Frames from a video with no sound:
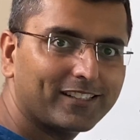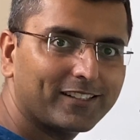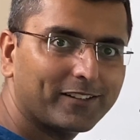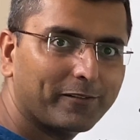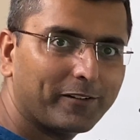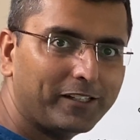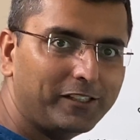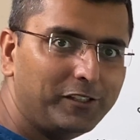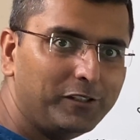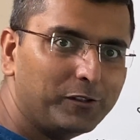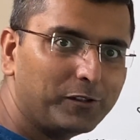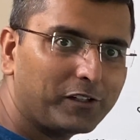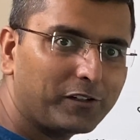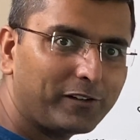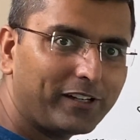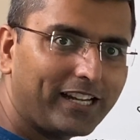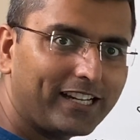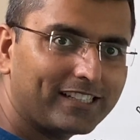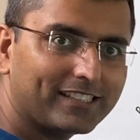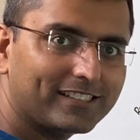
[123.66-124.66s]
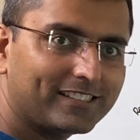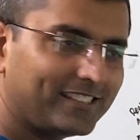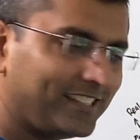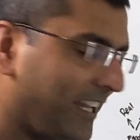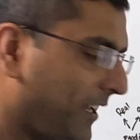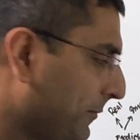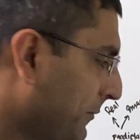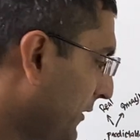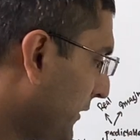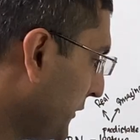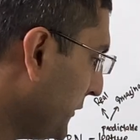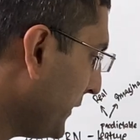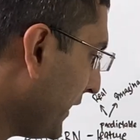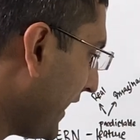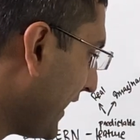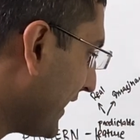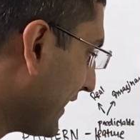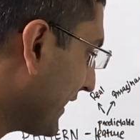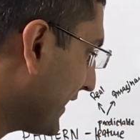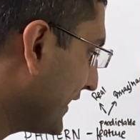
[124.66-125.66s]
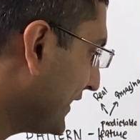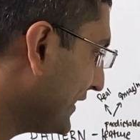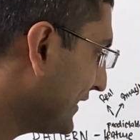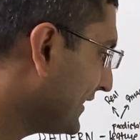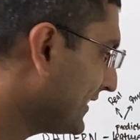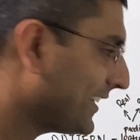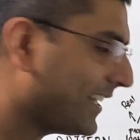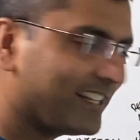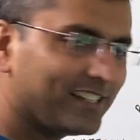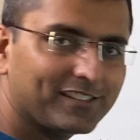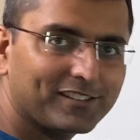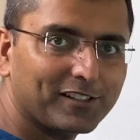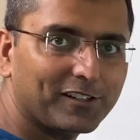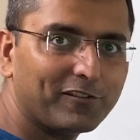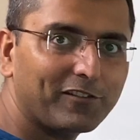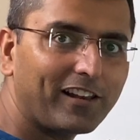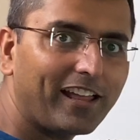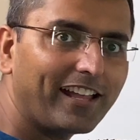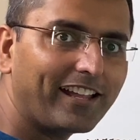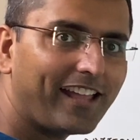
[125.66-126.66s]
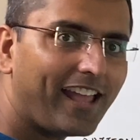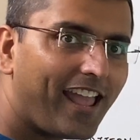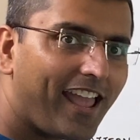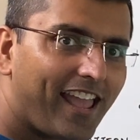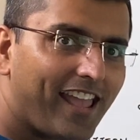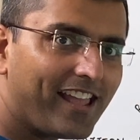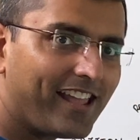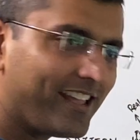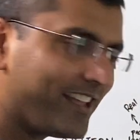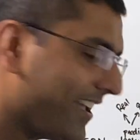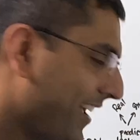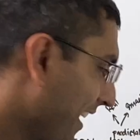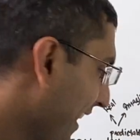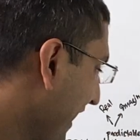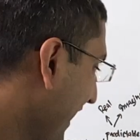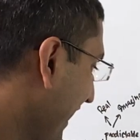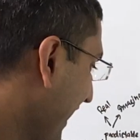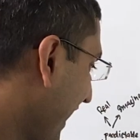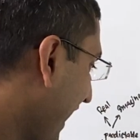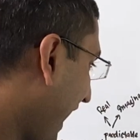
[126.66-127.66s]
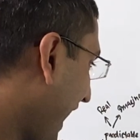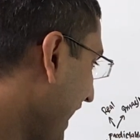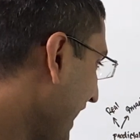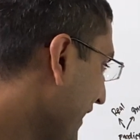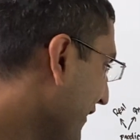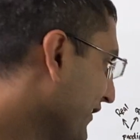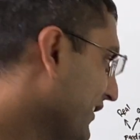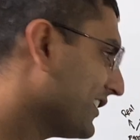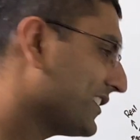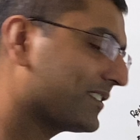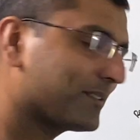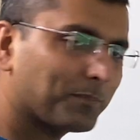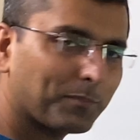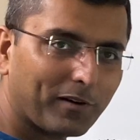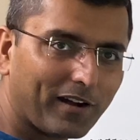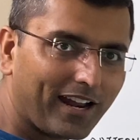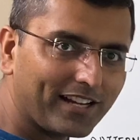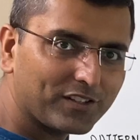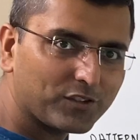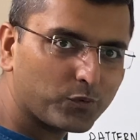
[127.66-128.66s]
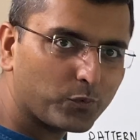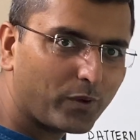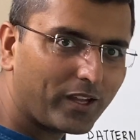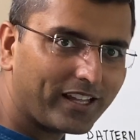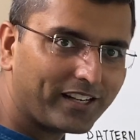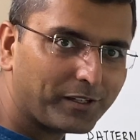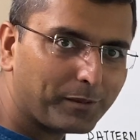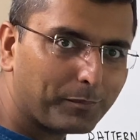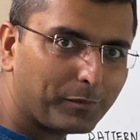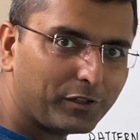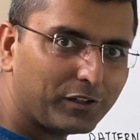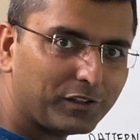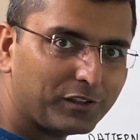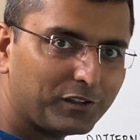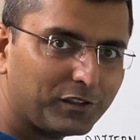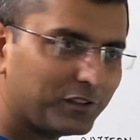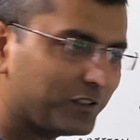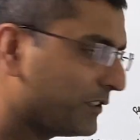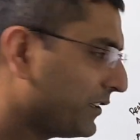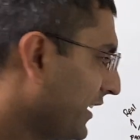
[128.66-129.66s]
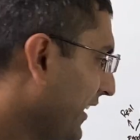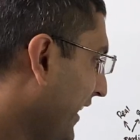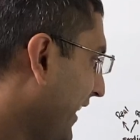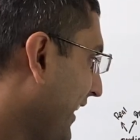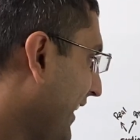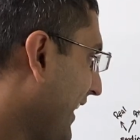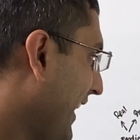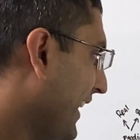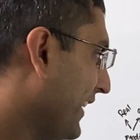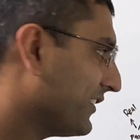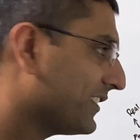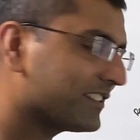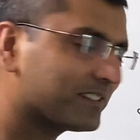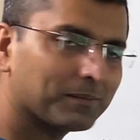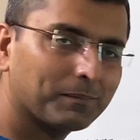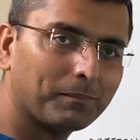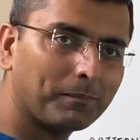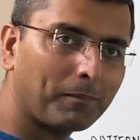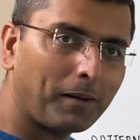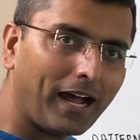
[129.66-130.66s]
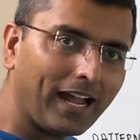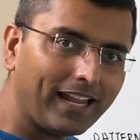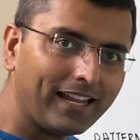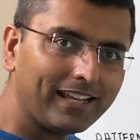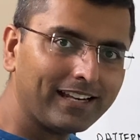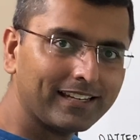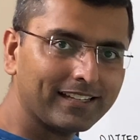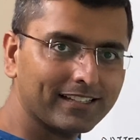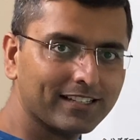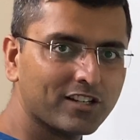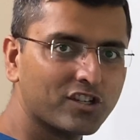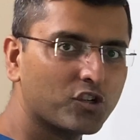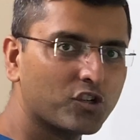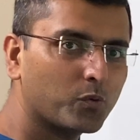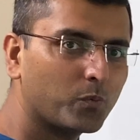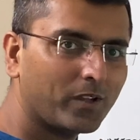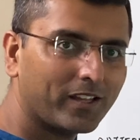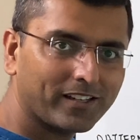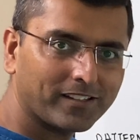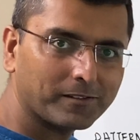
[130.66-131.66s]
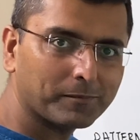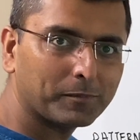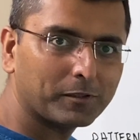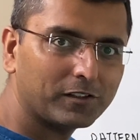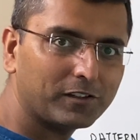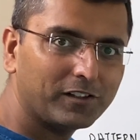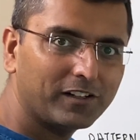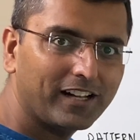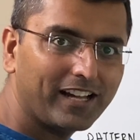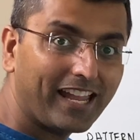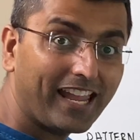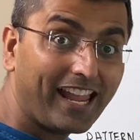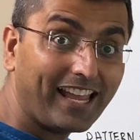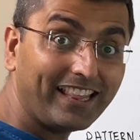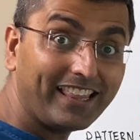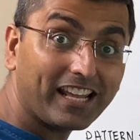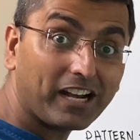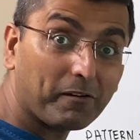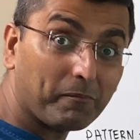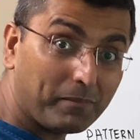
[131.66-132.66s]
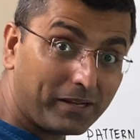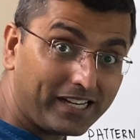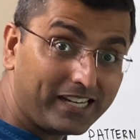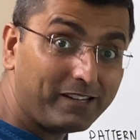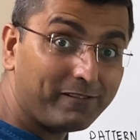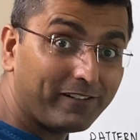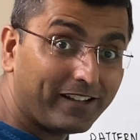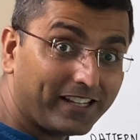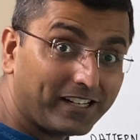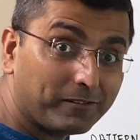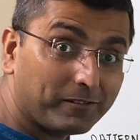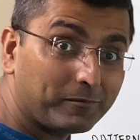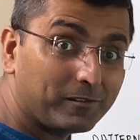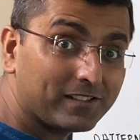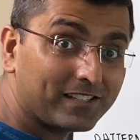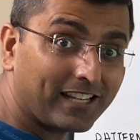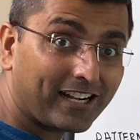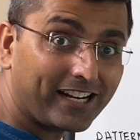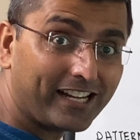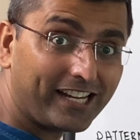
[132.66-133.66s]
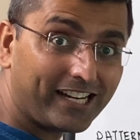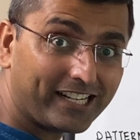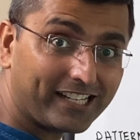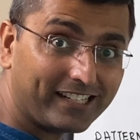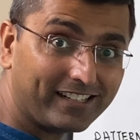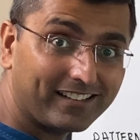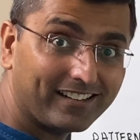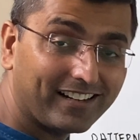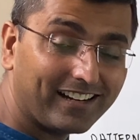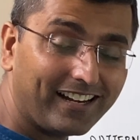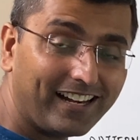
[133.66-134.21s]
When you create this table, you get a good sense of like, hey, I have this price variable and I have this mileage variable, and there are many variables that are hidden.